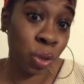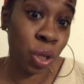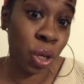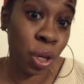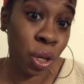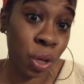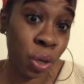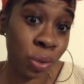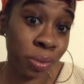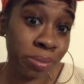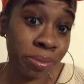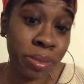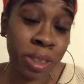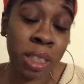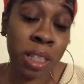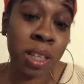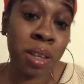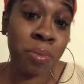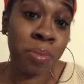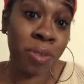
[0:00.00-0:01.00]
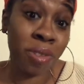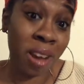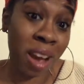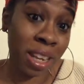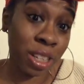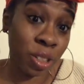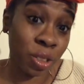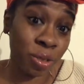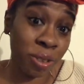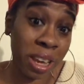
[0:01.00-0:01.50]
know,
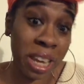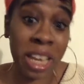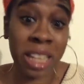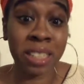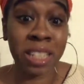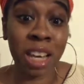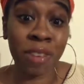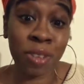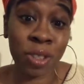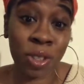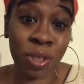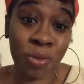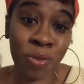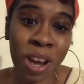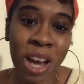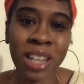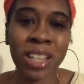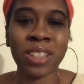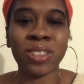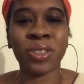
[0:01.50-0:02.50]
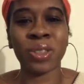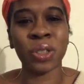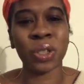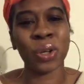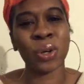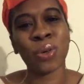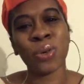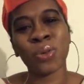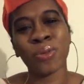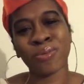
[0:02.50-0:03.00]
Breonna Gray and David Serrata, you
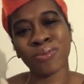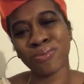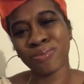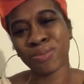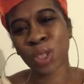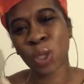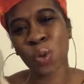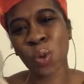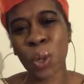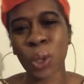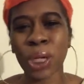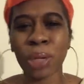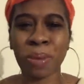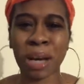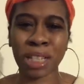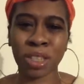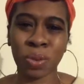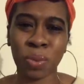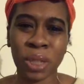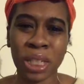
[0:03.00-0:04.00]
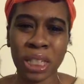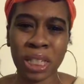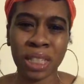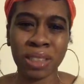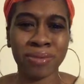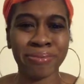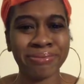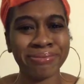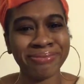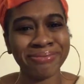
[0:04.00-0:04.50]
know, quoted my tweet
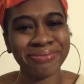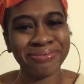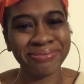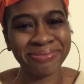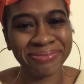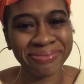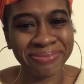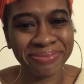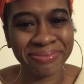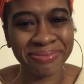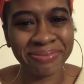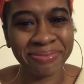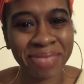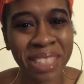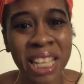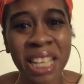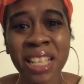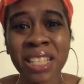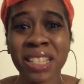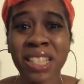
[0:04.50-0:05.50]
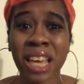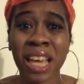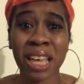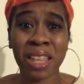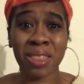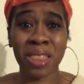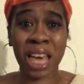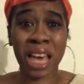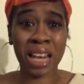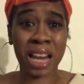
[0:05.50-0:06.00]

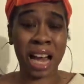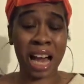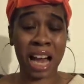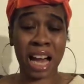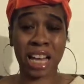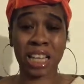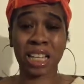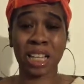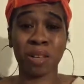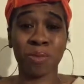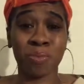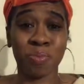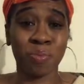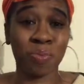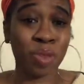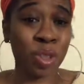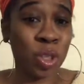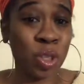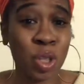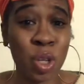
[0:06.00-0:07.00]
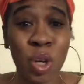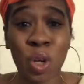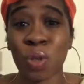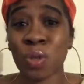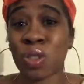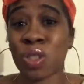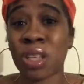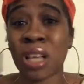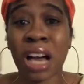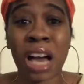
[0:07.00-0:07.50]
saying that I am, you know,
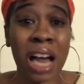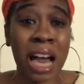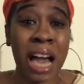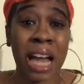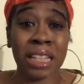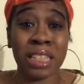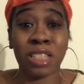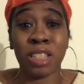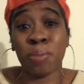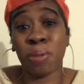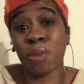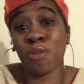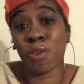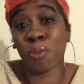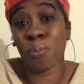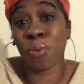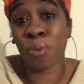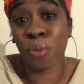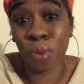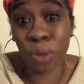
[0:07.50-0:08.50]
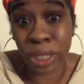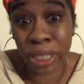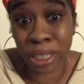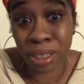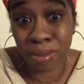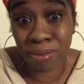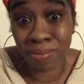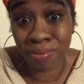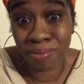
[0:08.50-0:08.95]
I need to be reported.